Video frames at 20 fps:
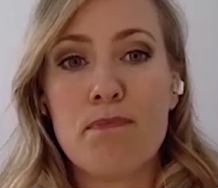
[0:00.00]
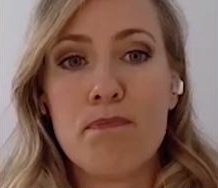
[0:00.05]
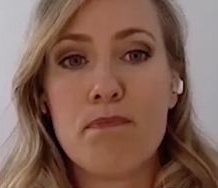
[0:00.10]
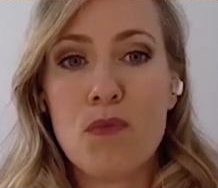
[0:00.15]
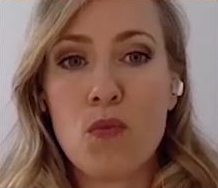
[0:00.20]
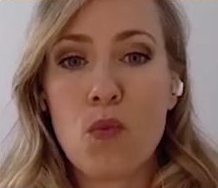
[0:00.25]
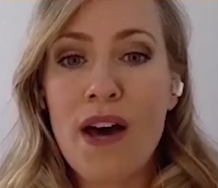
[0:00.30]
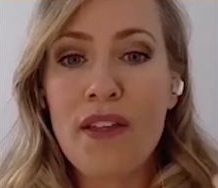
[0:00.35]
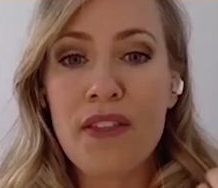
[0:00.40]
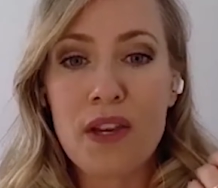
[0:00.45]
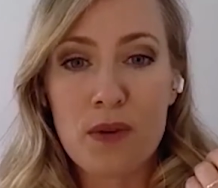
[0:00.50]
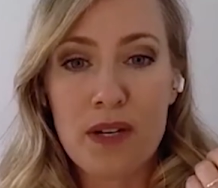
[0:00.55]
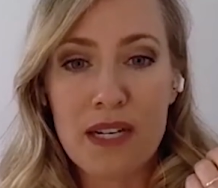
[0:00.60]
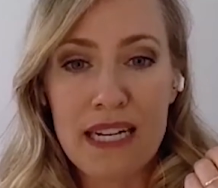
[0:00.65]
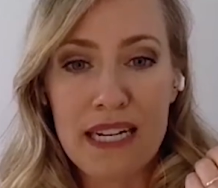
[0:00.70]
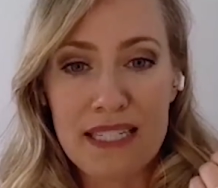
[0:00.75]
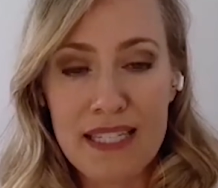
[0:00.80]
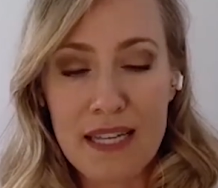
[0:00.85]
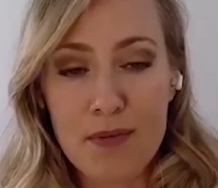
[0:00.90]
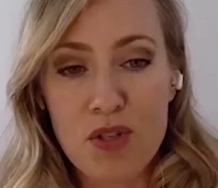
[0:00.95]
while they were
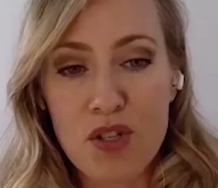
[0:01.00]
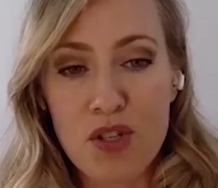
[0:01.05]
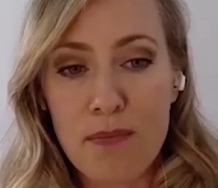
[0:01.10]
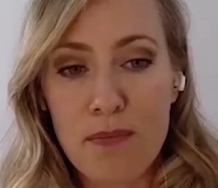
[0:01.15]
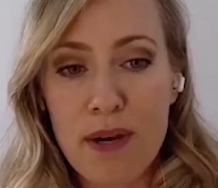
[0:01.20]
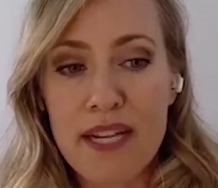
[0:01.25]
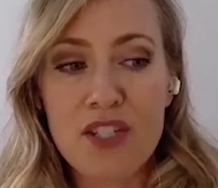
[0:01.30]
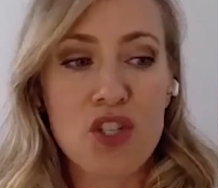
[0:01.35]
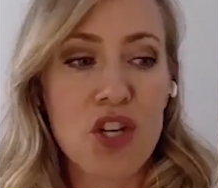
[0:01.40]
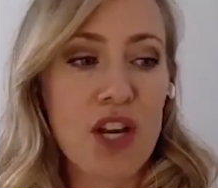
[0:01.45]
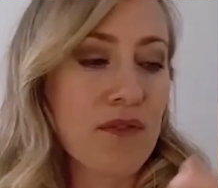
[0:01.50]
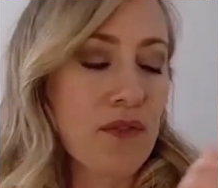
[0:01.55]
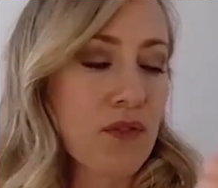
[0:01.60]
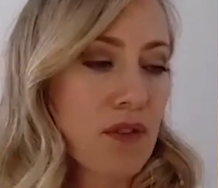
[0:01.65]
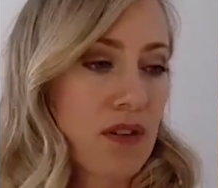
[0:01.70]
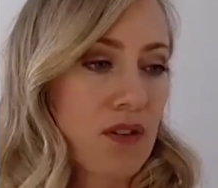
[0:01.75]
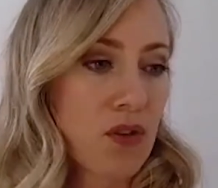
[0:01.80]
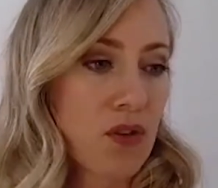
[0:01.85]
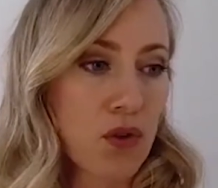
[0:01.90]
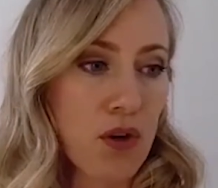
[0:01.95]
exceptionally bright, Jeff
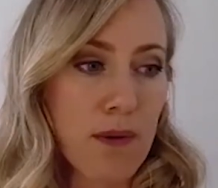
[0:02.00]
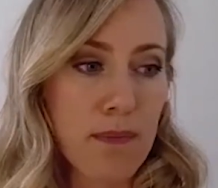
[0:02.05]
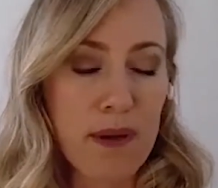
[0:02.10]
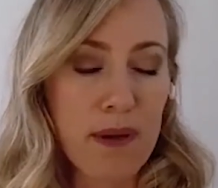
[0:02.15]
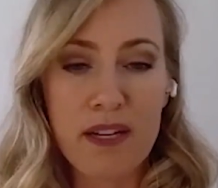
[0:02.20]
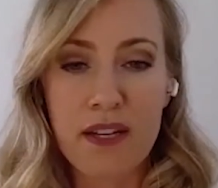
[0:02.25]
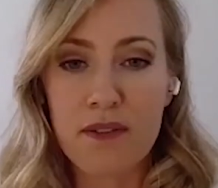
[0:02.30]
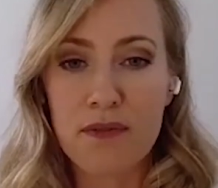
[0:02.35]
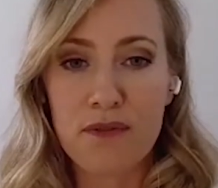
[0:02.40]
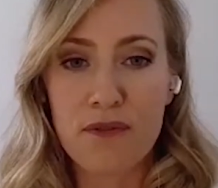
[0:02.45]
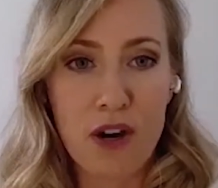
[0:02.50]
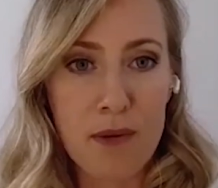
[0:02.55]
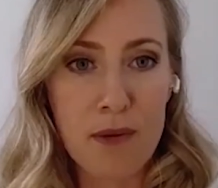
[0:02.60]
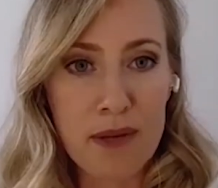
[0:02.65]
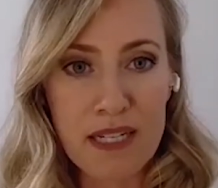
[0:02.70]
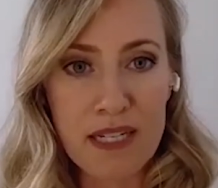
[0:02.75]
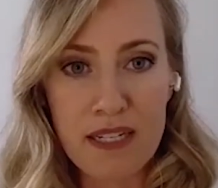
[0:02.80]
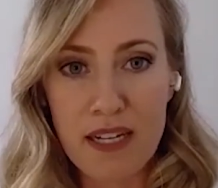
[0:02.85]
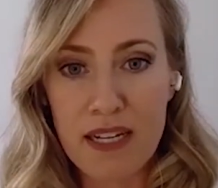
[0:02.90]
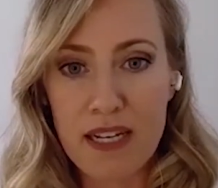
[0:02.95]
grew up on a
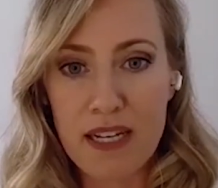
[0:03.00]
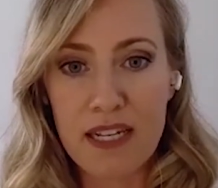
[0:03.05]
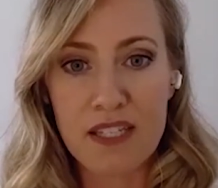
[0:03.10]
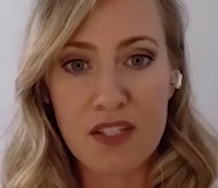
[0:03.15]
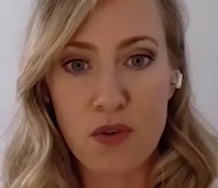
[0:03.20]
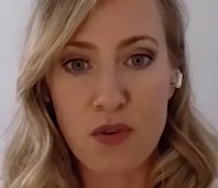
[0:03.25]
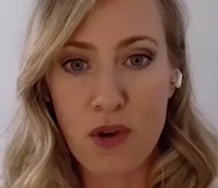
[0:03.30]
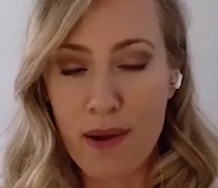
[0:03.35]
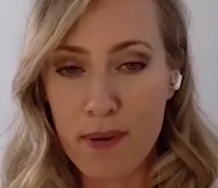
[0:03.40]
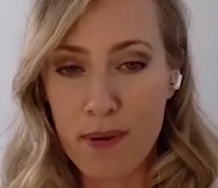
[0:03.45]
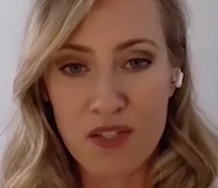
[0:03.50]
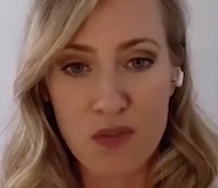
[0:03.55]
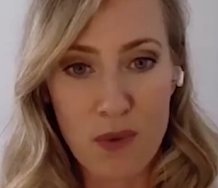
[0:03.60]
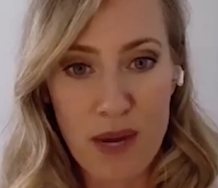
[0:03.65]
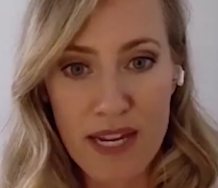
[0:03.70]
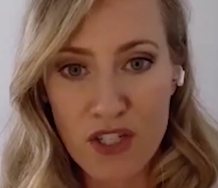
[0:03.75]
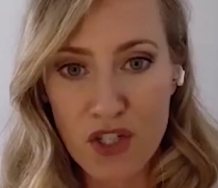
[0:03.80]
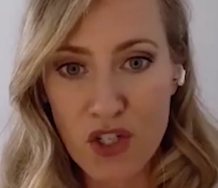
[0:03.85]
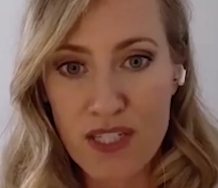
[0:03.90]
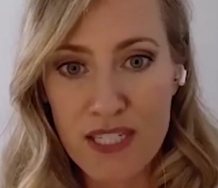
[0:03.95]
farm in his grandpa's
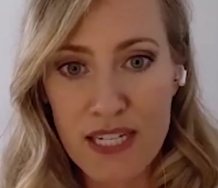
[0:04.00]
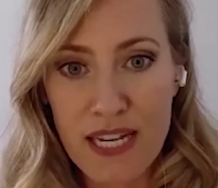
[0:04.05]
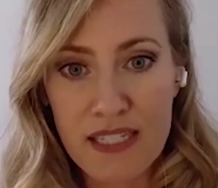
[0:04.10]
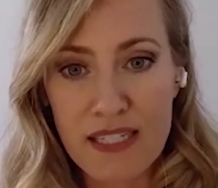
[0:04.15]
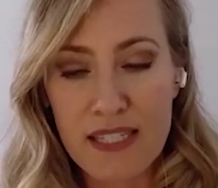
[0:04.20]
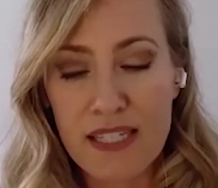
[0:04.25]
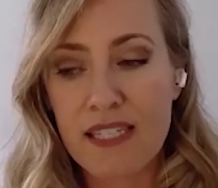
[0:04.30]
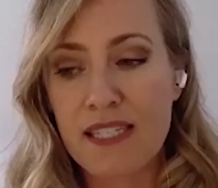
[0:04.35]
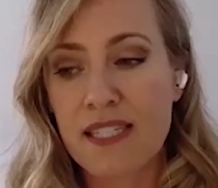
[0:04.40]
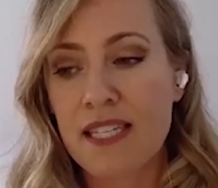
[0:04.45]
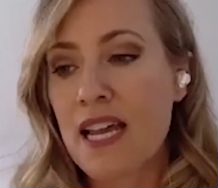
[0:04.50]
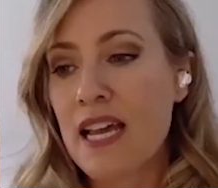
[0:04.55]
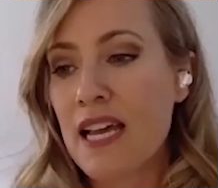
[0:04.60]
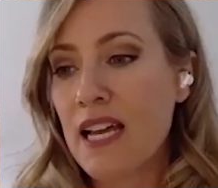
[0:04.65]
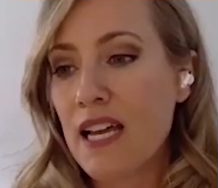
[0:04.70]
ranch in Texas.